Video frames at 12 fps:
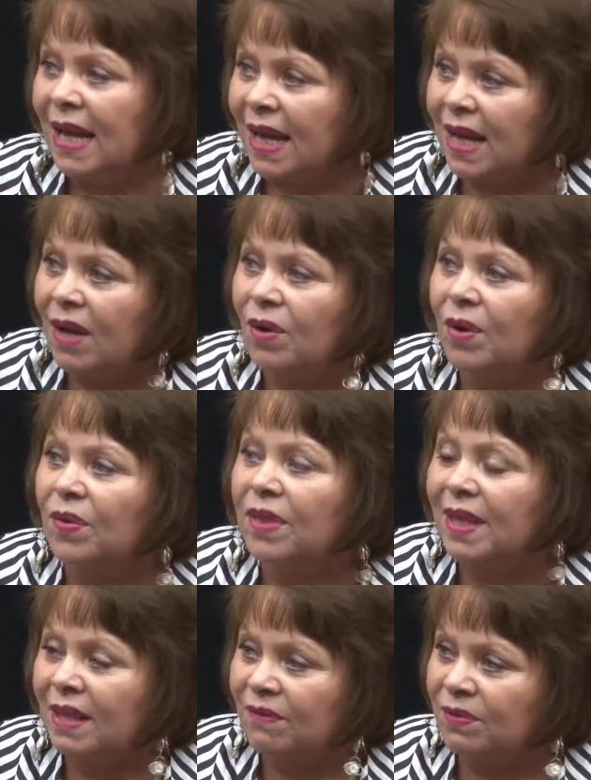how
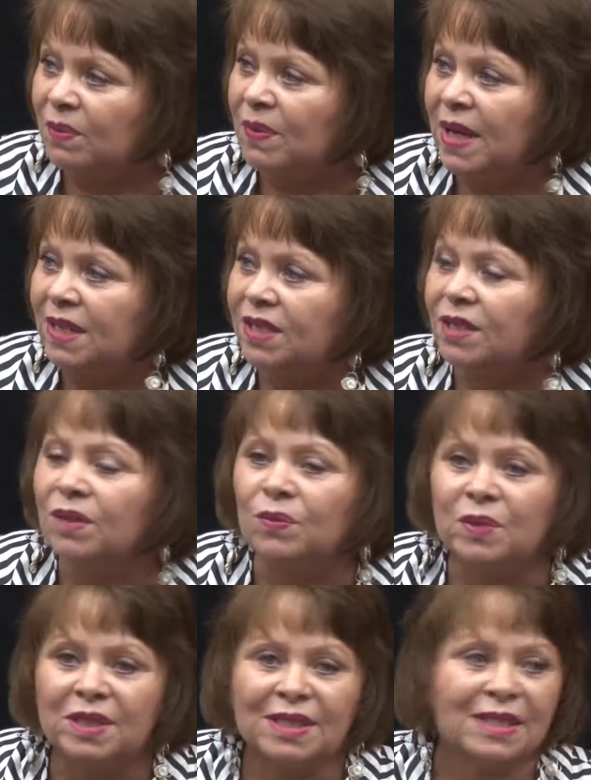the information
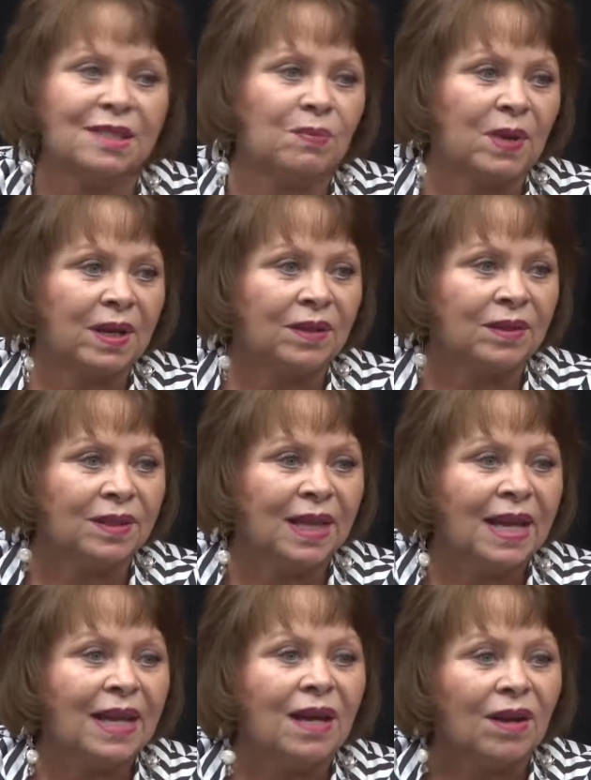was dispelled,
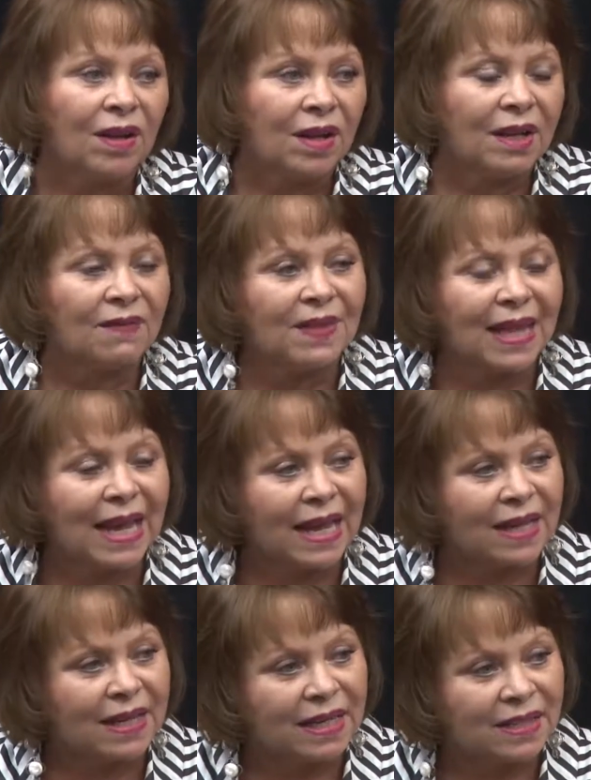all of
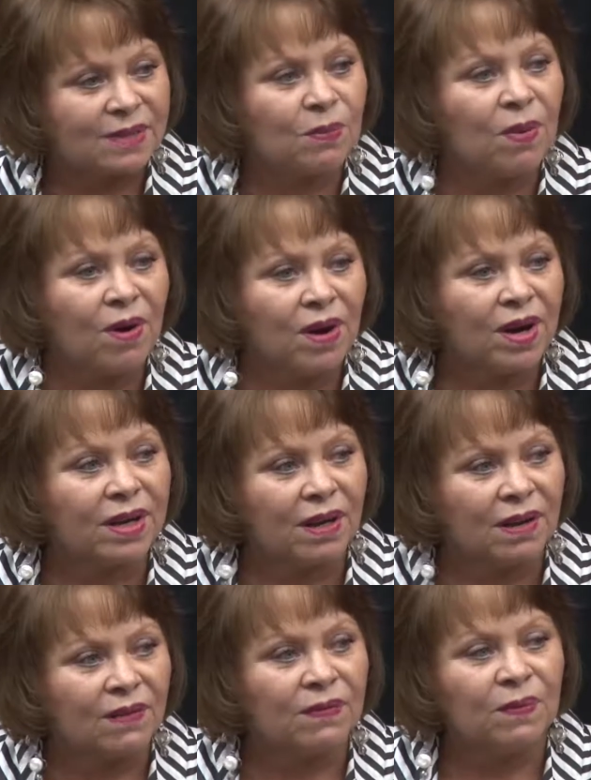that is part
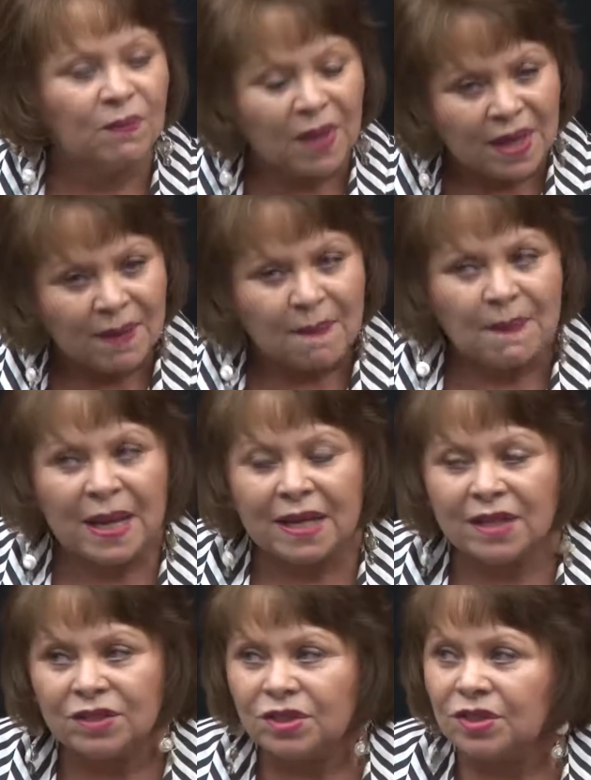of
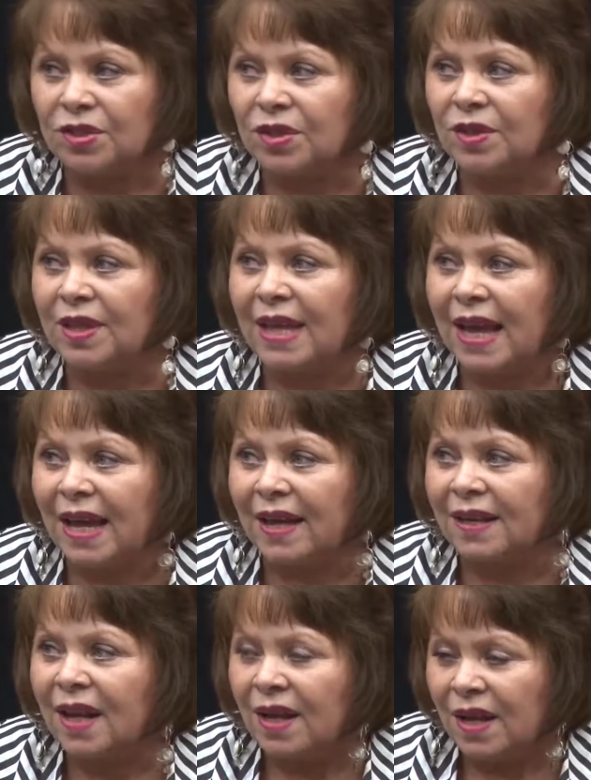making sure
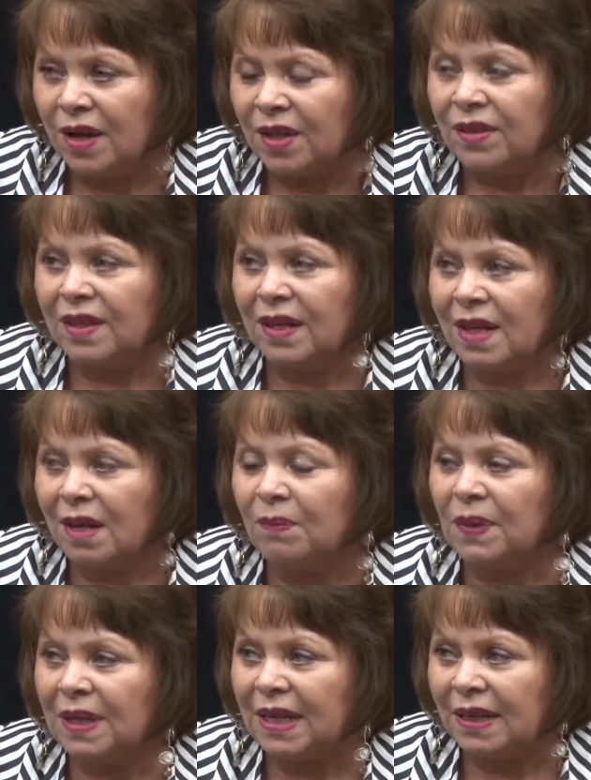that the
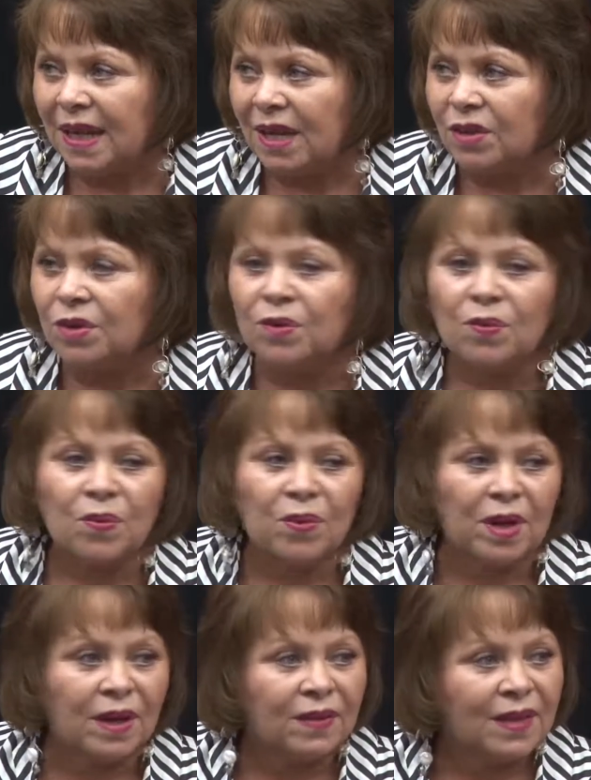company that you're
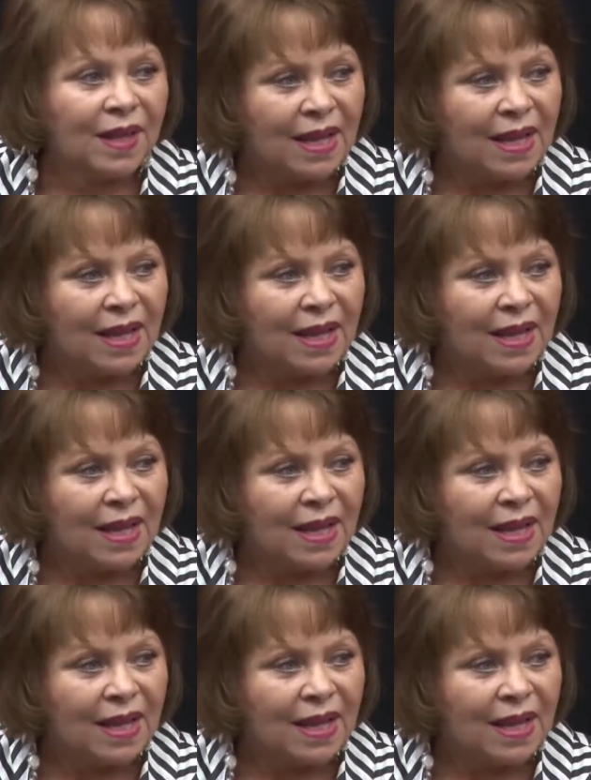with,